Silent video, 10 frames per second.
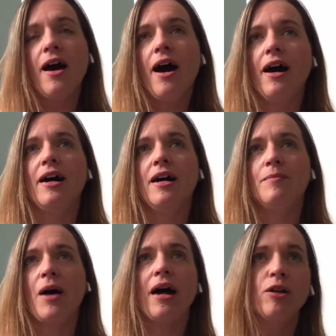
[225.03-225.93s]

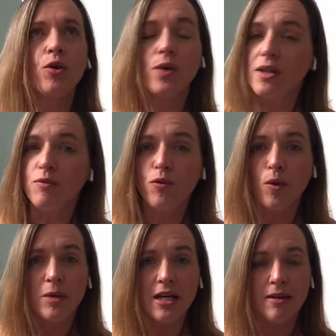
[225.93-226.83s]
I know even for
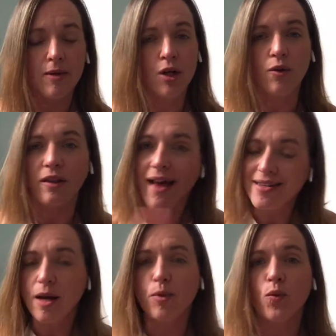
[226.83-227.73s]
me, the
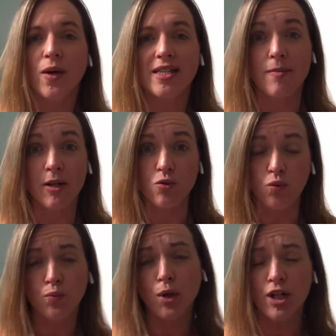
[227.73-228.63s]
last couple of weeks have
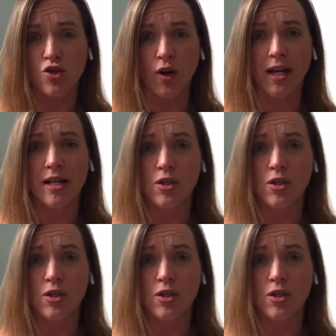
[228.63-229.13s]
been pretty tricky.